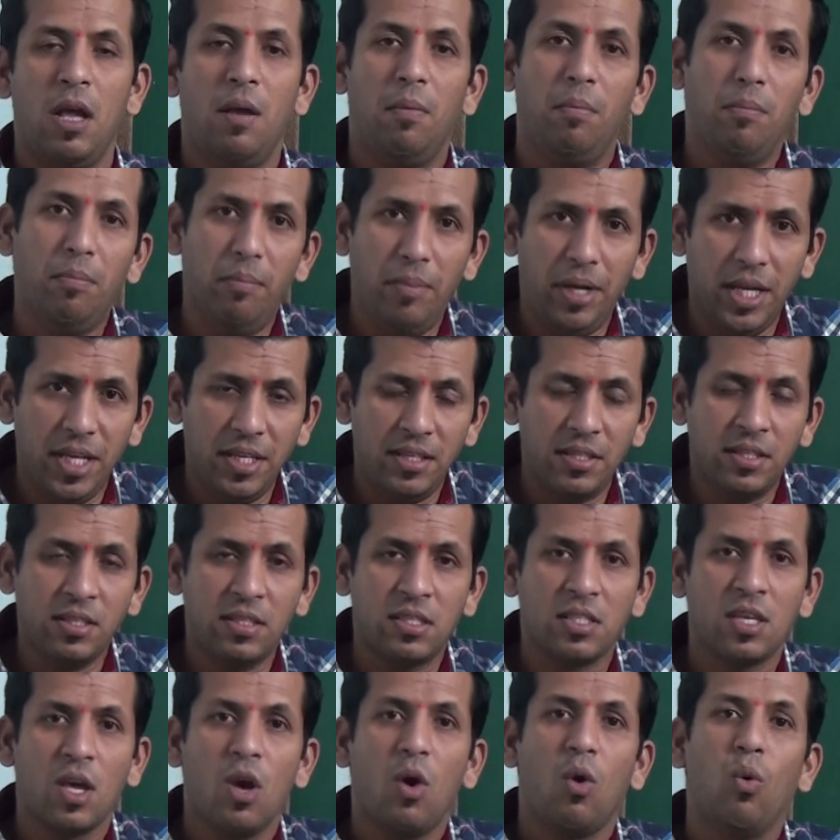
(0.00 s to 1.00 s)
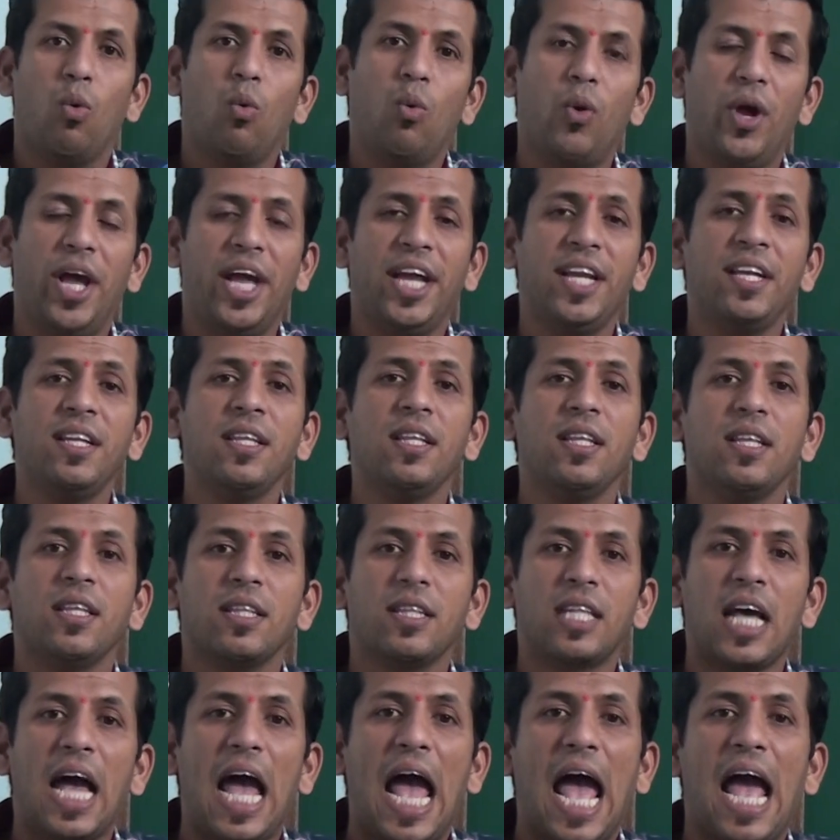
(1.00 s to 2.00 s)
means when
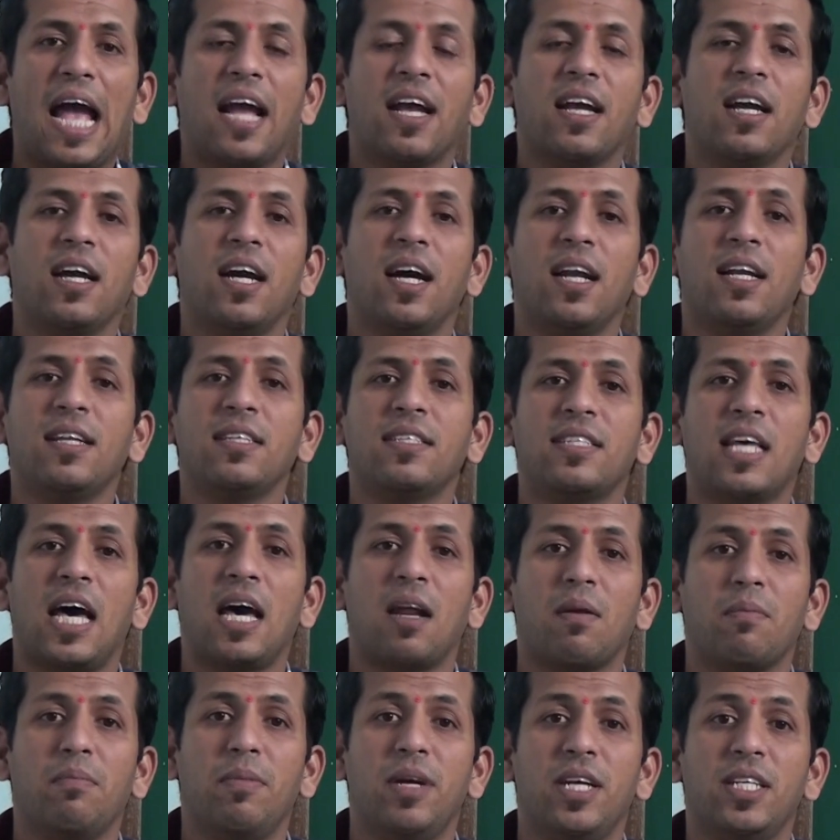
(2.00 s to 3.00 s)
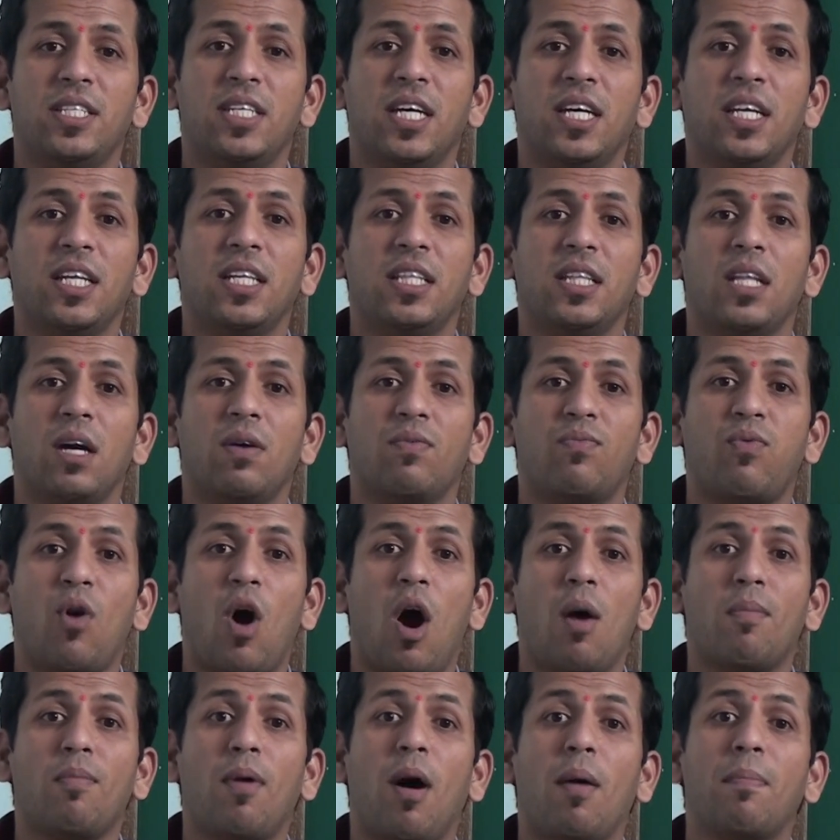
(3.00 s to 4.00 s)
the angles are measured in the
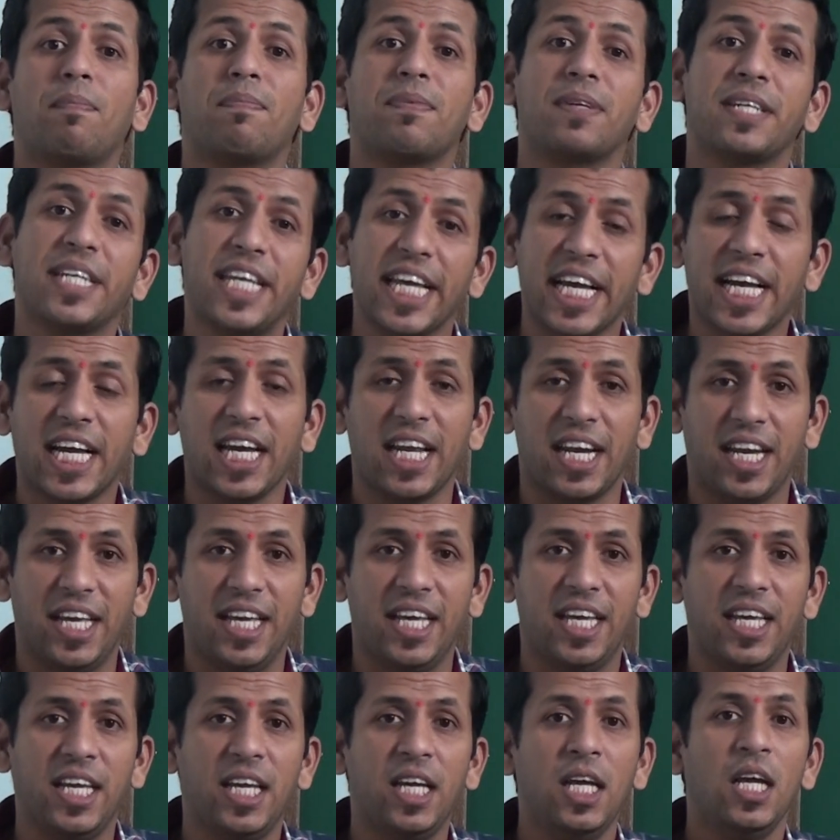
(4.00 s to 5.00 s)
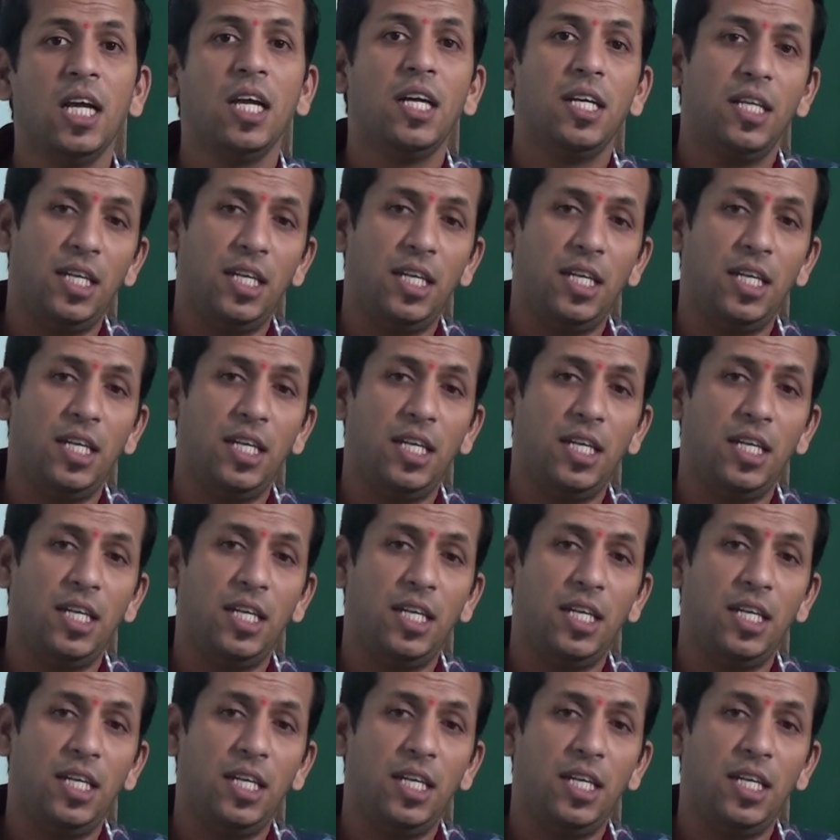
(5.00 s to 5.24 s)
form of degree